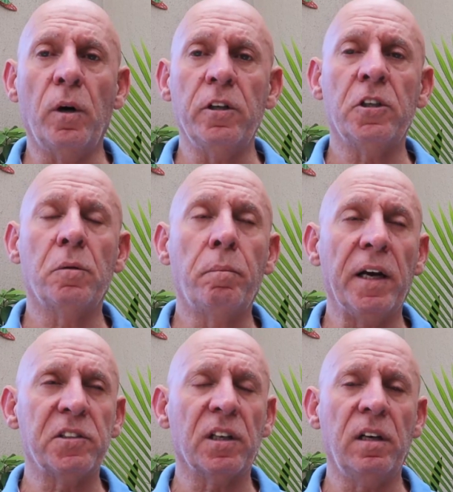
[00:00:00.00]
want you to
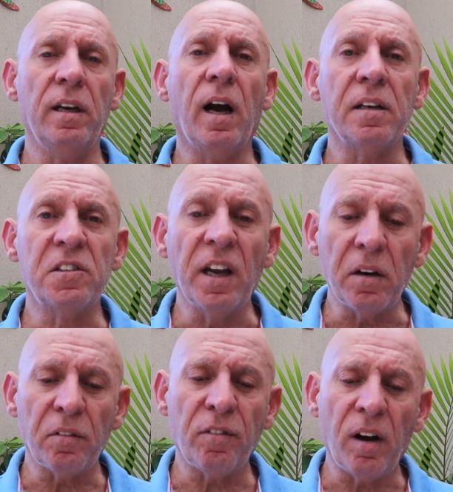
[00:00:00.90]
basically
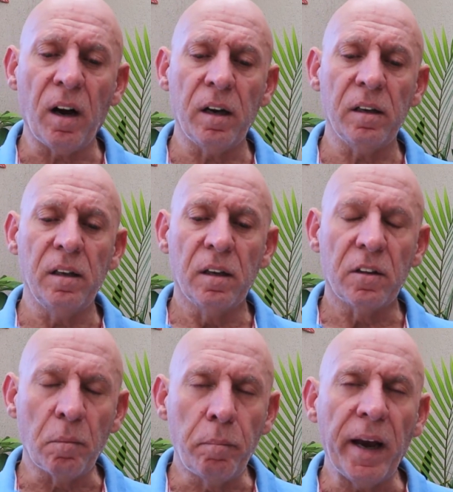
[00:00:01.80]
identify
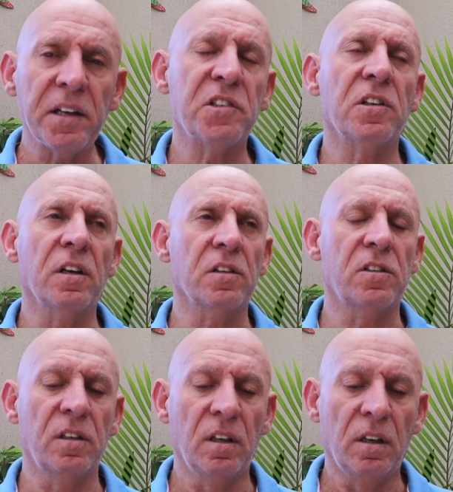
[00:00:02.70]
the
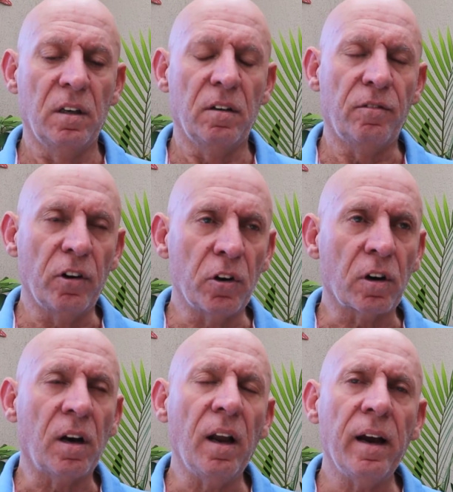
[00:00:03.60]
basis for your
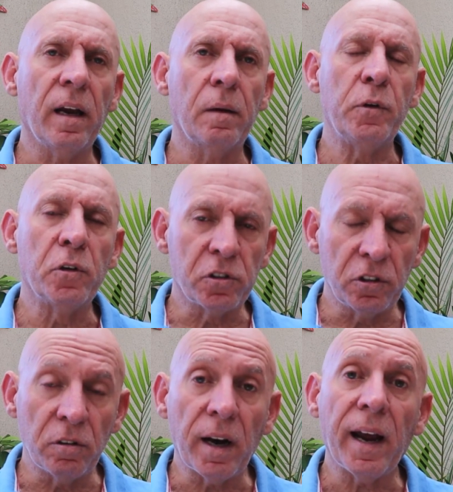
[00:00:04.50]
claim
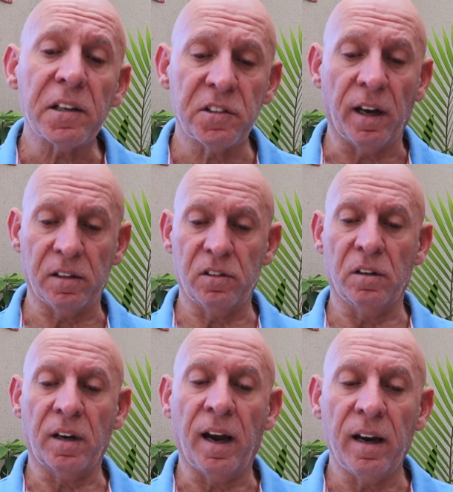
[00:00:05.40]
using your assets,
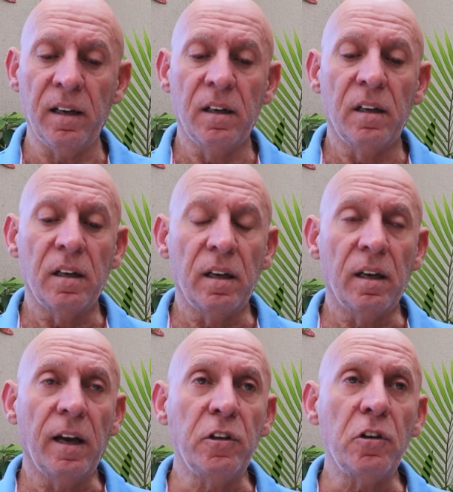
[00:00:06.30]
okay?
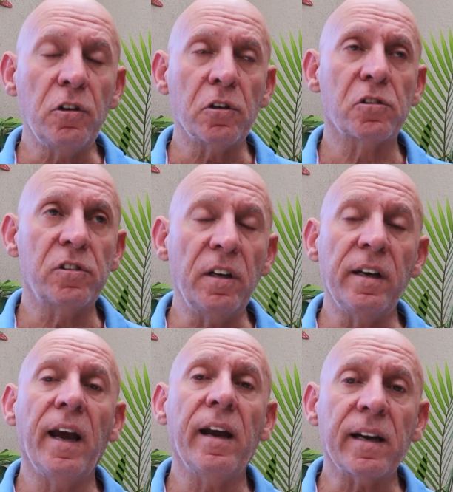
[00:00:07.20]
And you use the
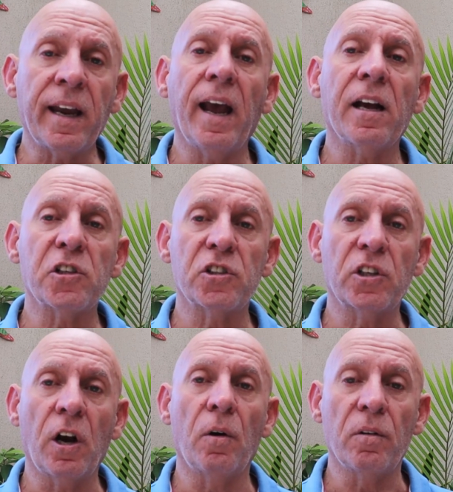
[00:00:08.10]
net cash
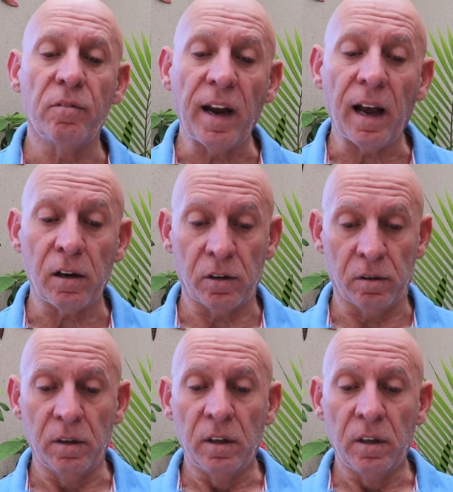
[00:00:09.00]
current value.